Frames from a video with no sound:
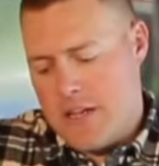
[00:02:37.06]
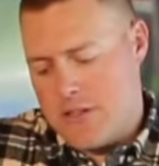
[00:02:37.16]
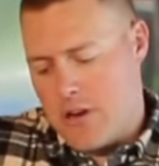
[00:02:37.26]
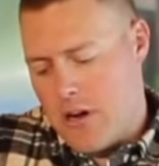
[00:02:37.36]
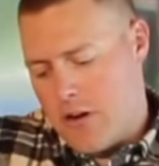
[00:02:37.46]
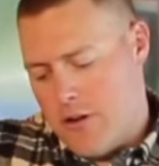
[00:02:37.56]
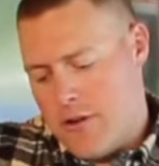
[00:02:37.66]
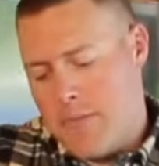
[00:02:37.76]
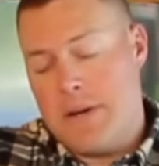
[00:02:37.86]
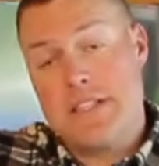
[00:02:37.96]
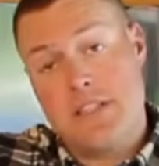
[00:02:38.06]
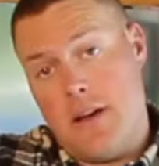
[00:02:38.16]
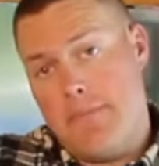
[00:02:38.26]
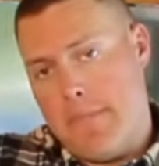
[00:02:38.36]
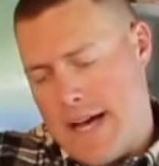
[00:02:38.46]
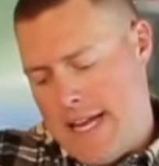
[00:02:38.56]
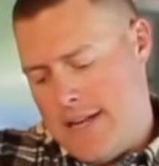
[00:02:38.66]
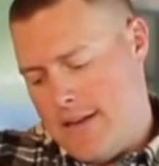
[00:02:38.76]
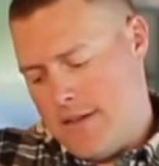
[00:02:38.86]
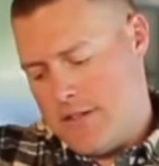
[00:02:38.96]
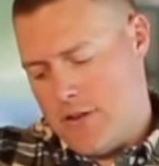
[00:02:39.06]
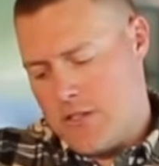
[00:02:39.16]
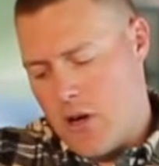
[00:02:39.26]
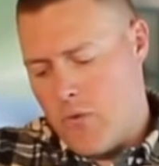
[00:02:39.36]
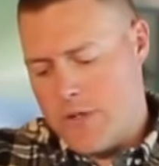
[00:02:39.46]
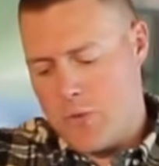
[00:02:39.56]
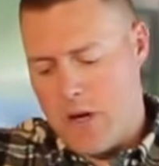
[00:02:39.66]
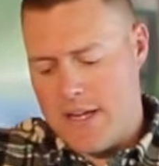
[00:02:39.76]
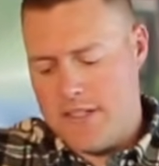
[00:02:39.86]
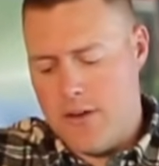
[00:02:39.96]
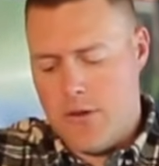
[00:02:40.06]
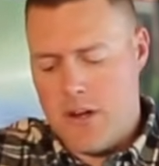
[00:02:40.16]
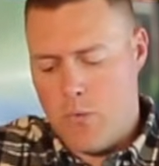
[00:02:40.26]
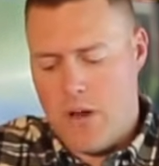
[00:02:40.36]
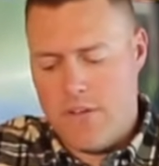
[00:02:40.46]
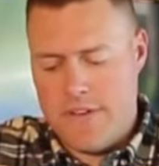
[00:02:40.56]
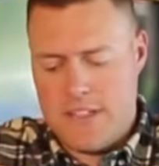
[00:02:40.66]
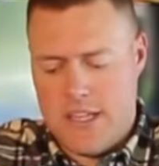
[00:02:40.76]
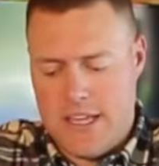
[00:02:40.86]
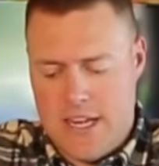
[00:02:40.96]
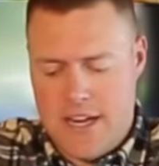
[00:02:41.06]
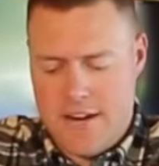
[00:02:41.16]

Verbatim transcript: a strong odor, but some might. So it's always wise to do it in a well-ventilated